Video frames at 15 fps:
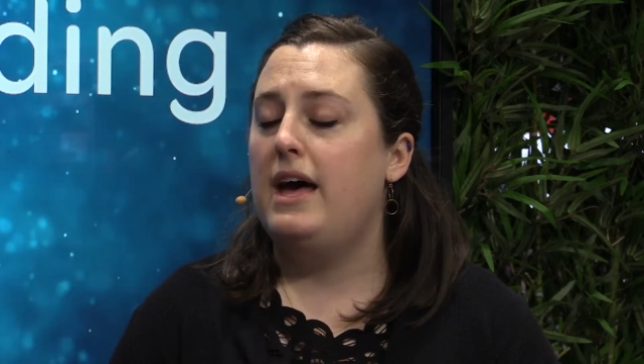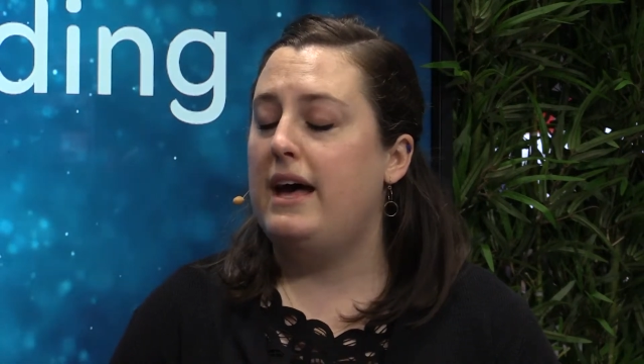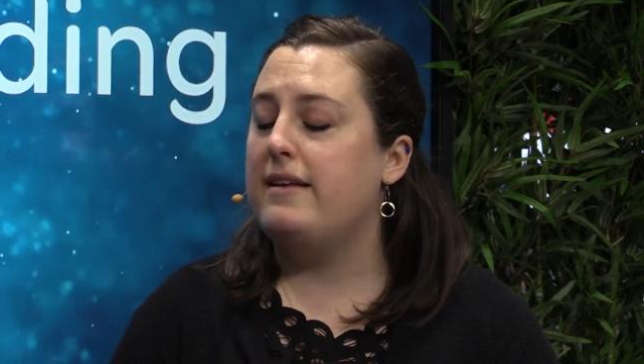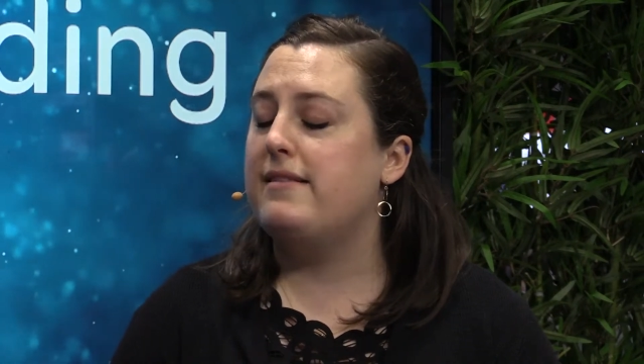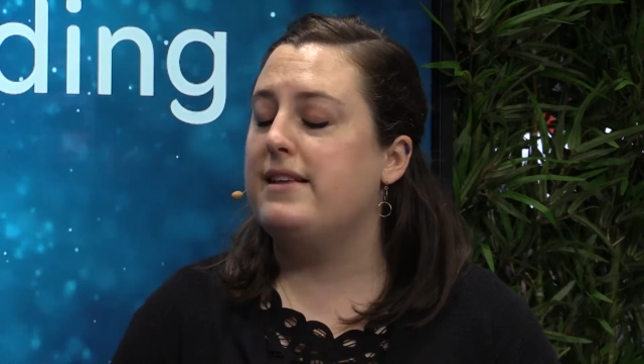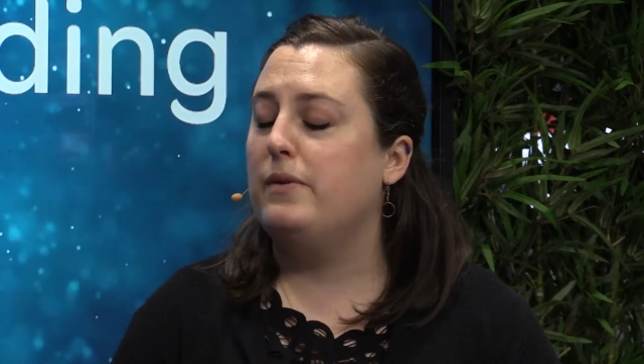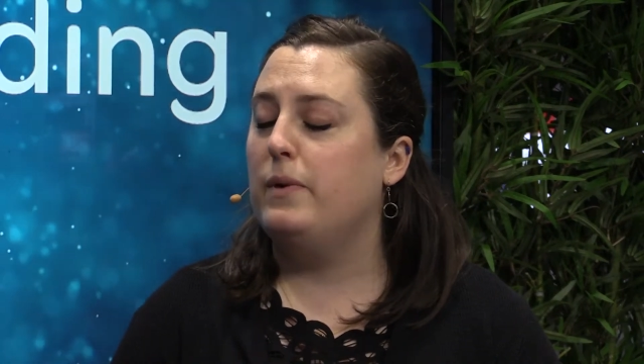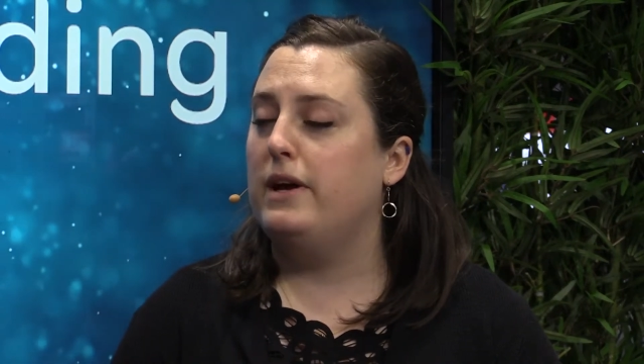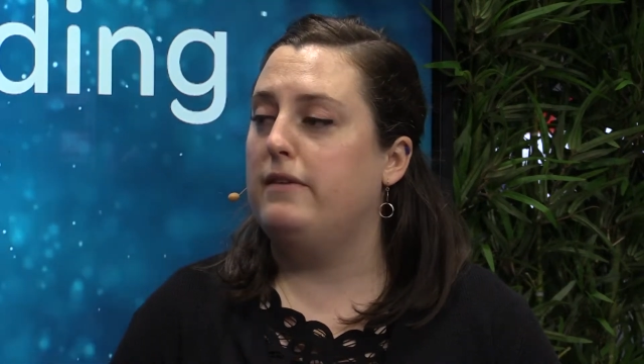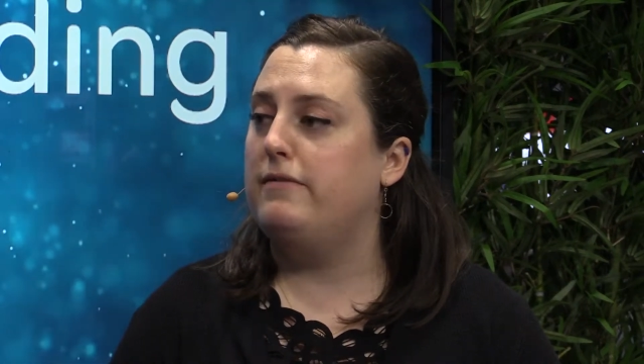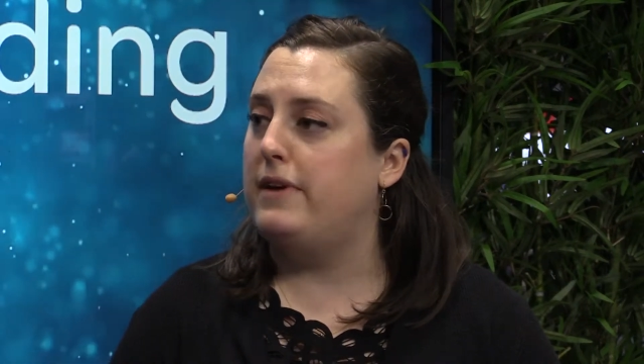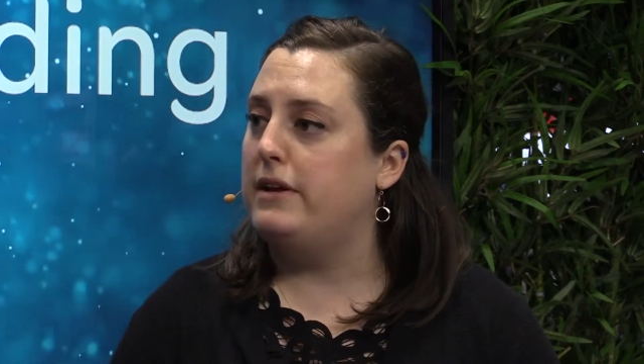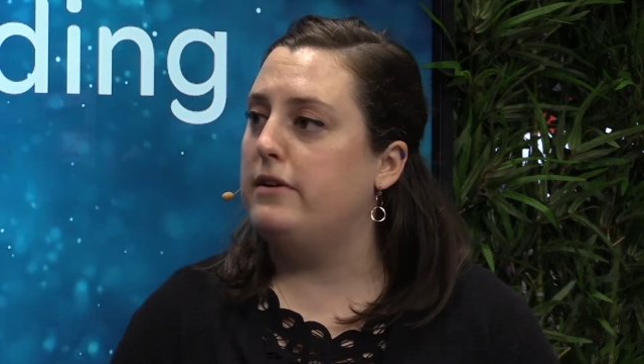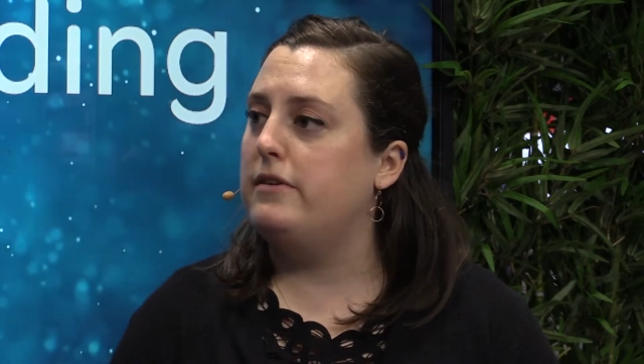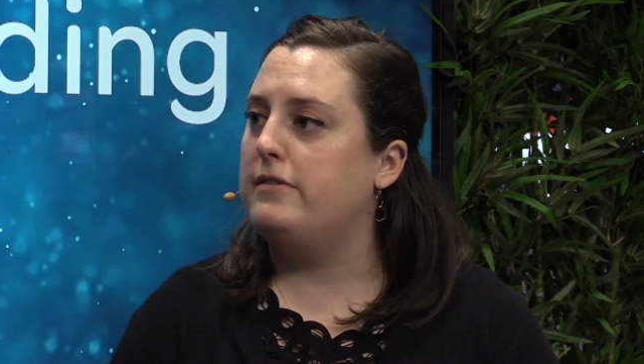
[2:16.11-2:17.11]
SD-WAN
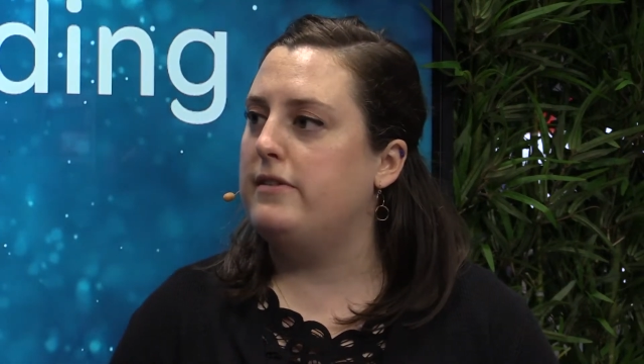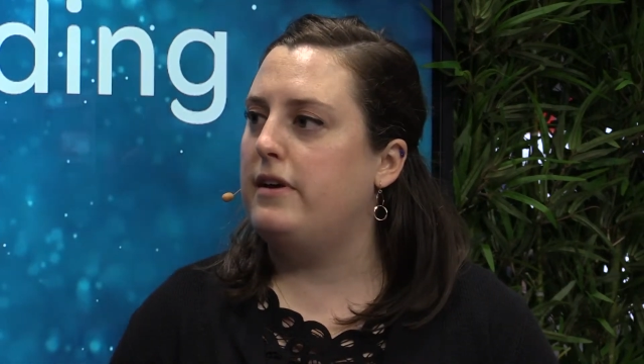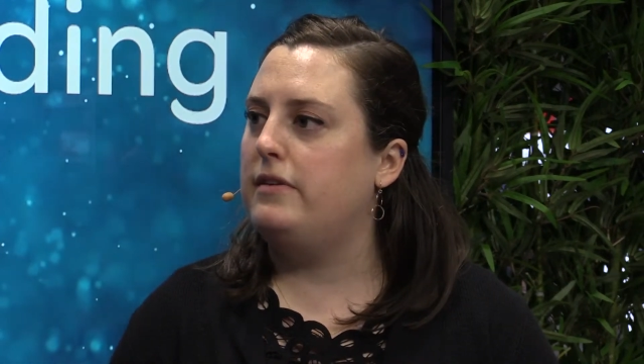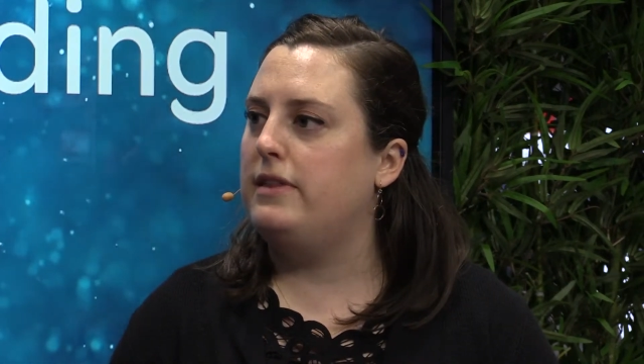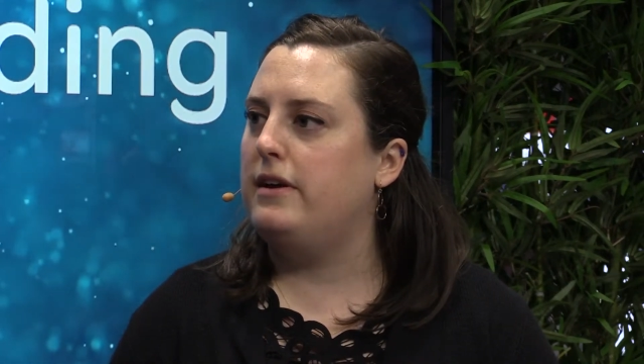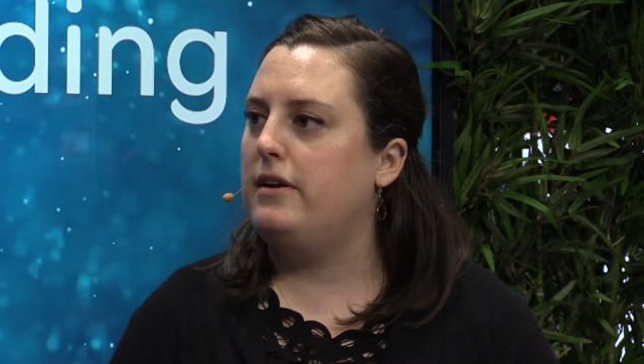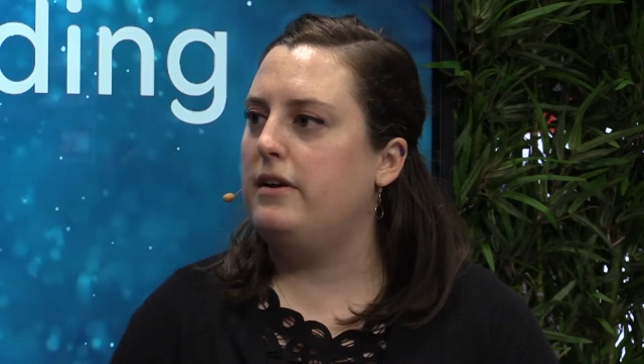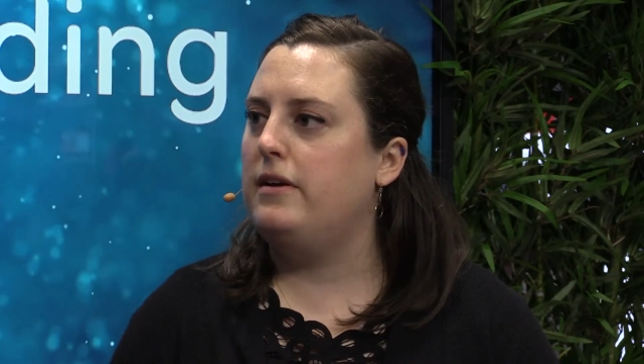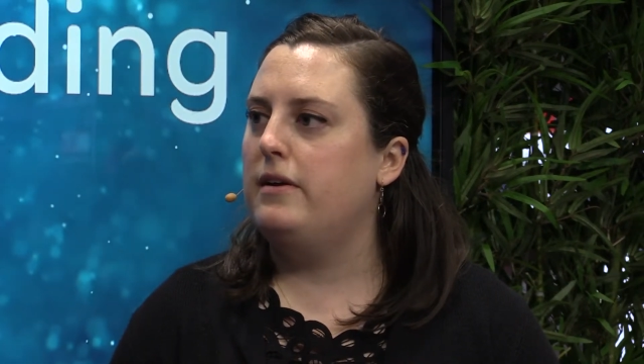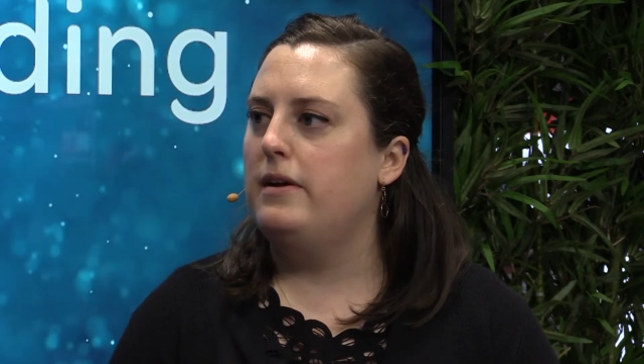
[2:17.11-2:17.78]
vendors out there.